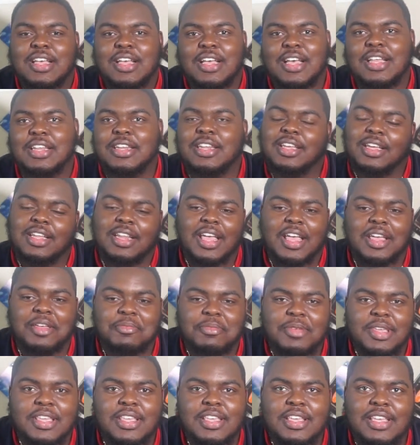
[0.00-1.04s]
A nigga like
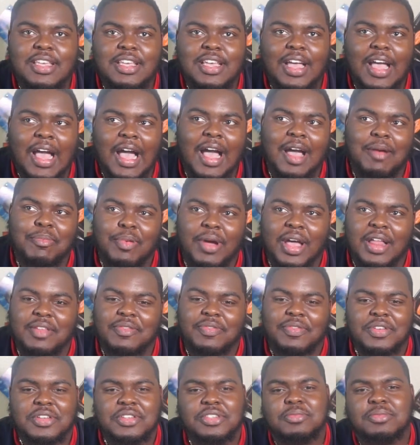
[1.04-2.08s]
me, I
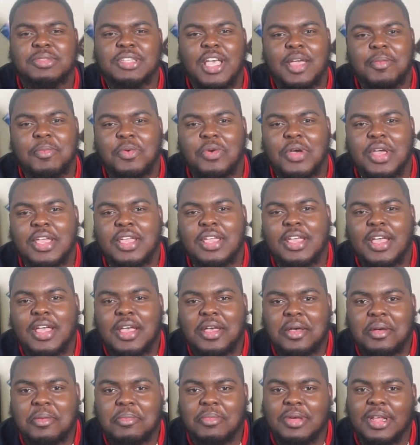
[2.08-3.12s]
probably feel some type of way,
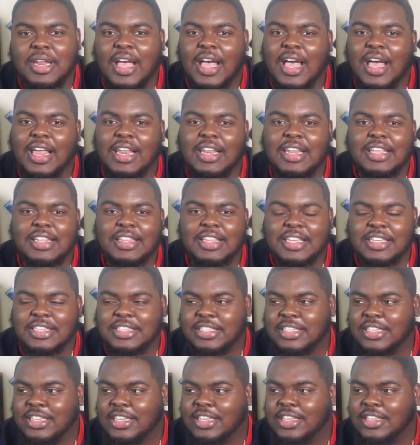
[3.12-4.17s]
but I let that
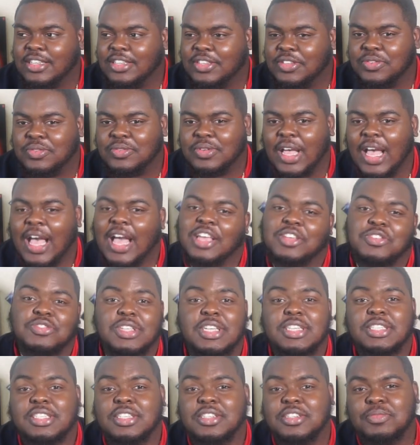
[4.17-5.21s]
shit. I use
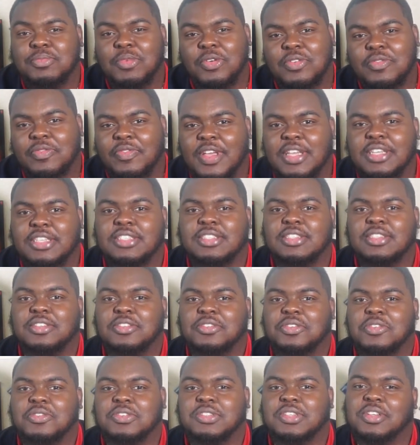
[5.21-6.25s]
that shit as motivation. You
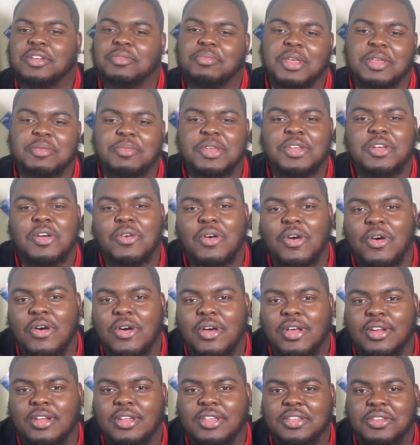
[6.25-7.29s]
know what I'm saying? To make me go
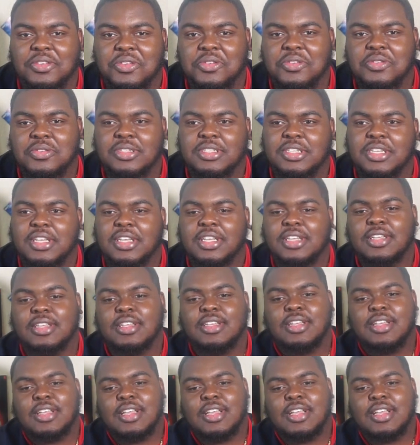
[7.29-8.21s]
harder. You know what I'm saying?